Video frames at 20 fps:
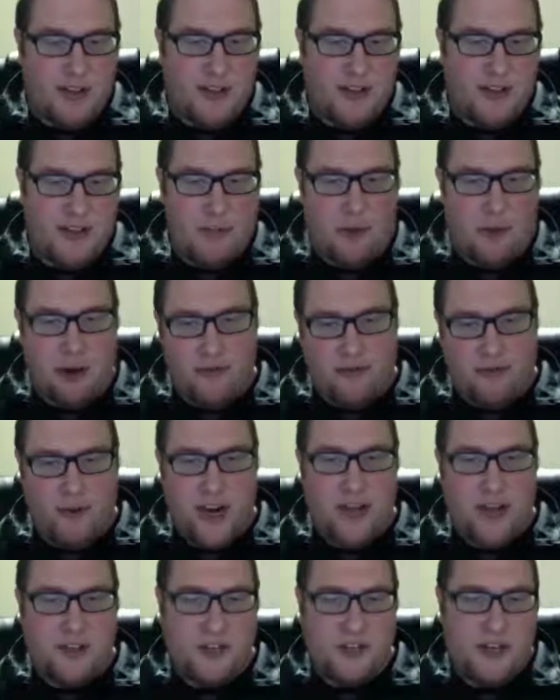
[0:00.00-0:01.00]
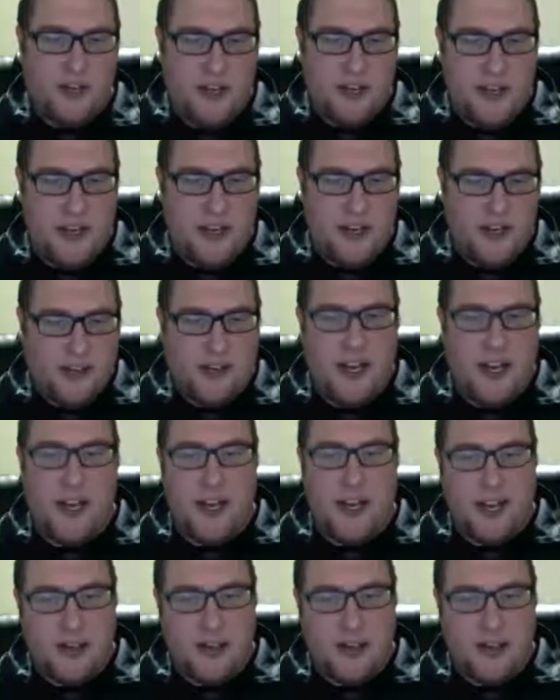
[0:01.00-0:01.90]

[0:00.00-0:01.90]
contemporary, fresh, and exciting.